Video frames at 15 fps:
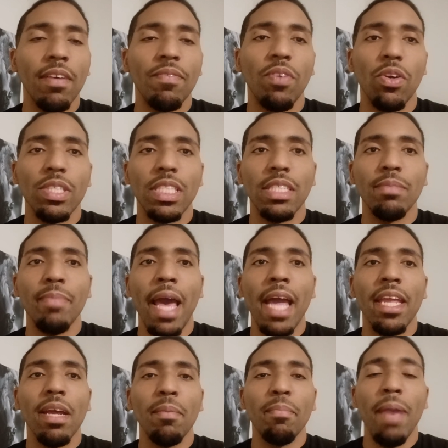versus
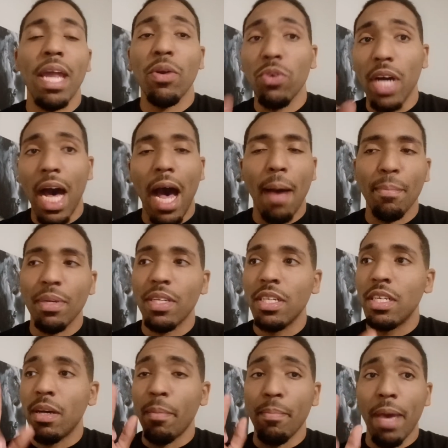Manel
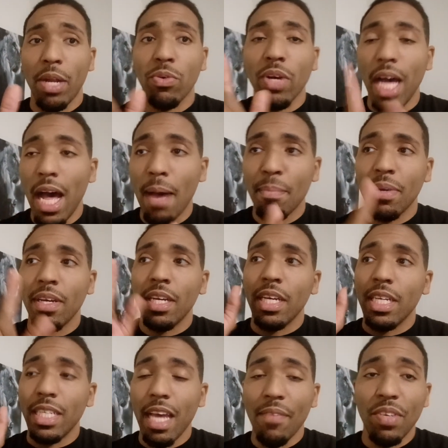Kape,
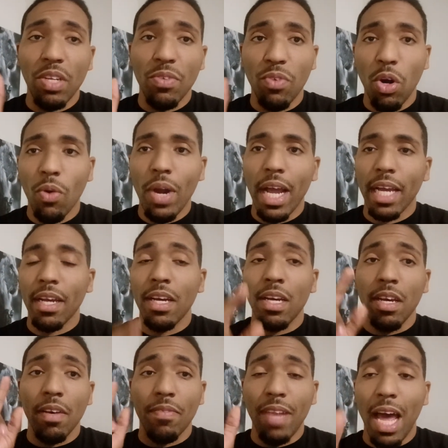David Dvorak,
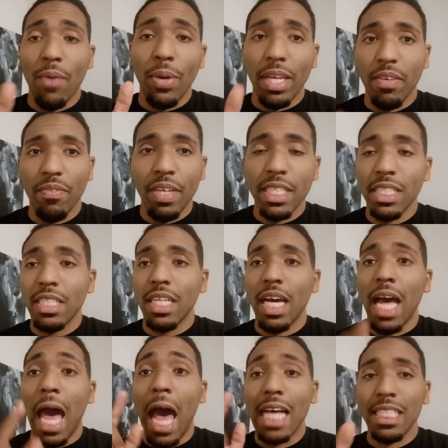flyweight division.
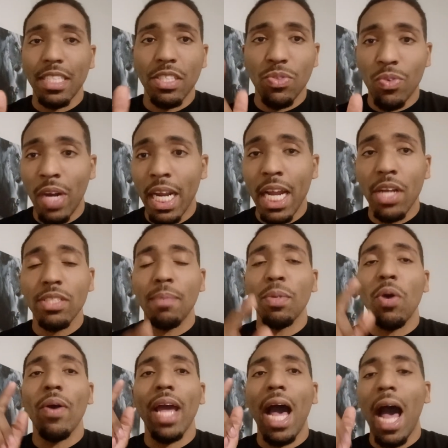How I see this one right here is I'm
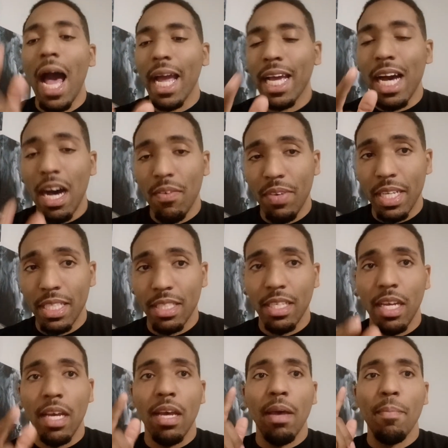going high confidence
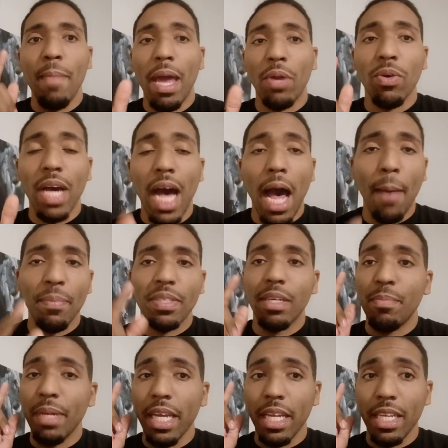Manel Kape to
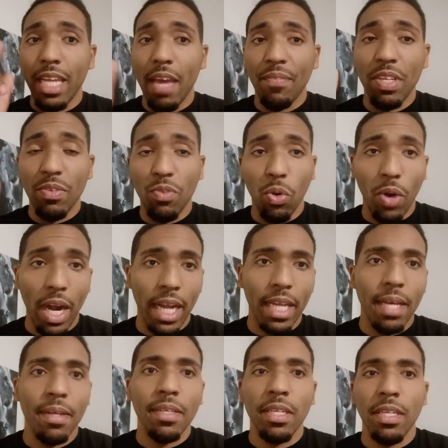beat David Dvorak.